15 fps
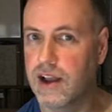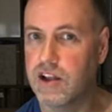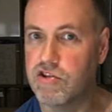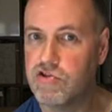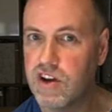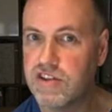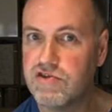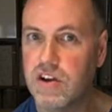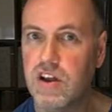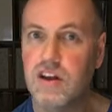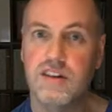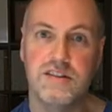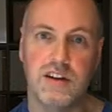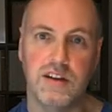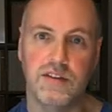a dress
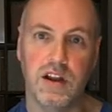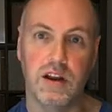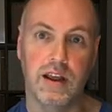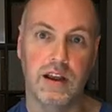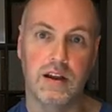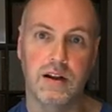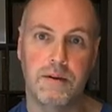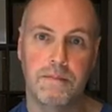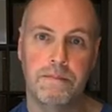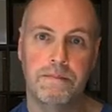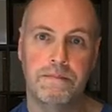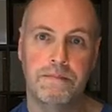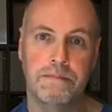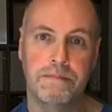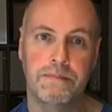rehearsal if you like.
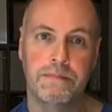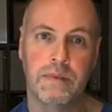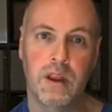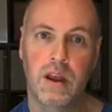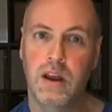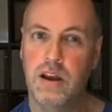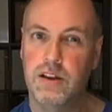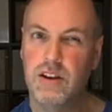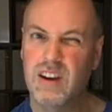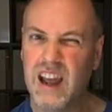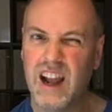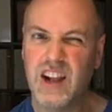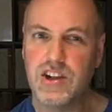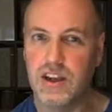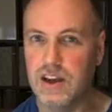You don't
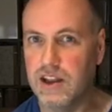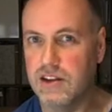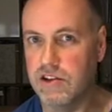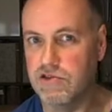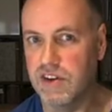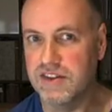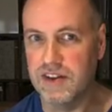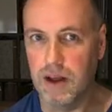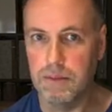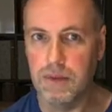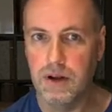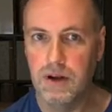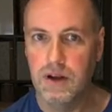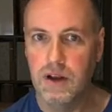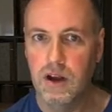actually need to dress up,
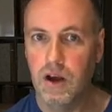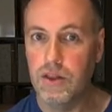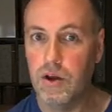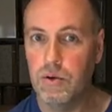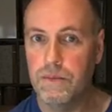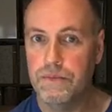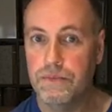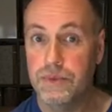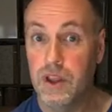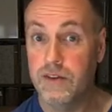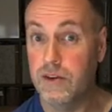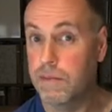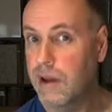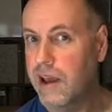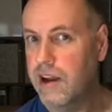although if
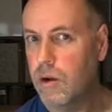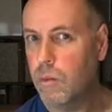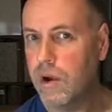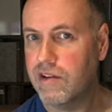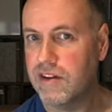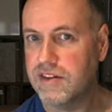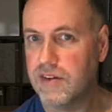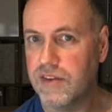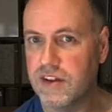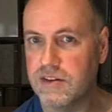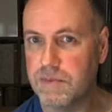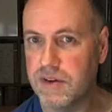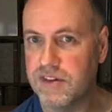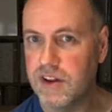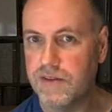you plan on wearing something
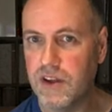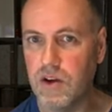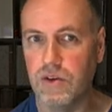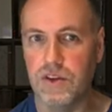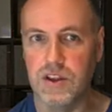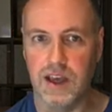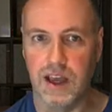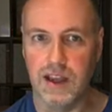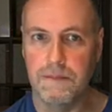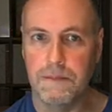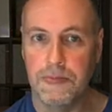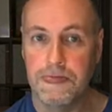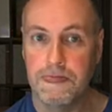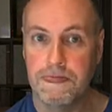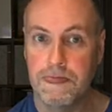specific on the day,
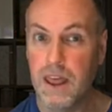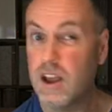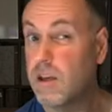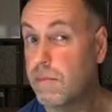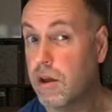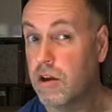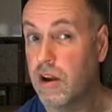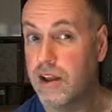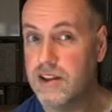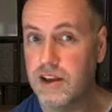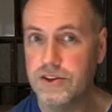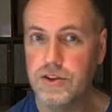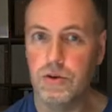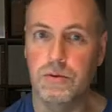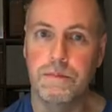that could be a good idea
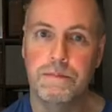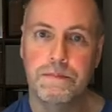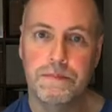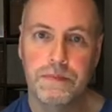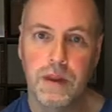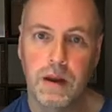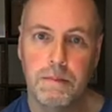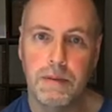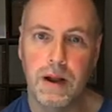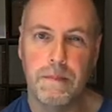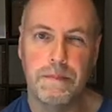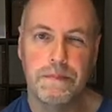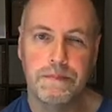too. But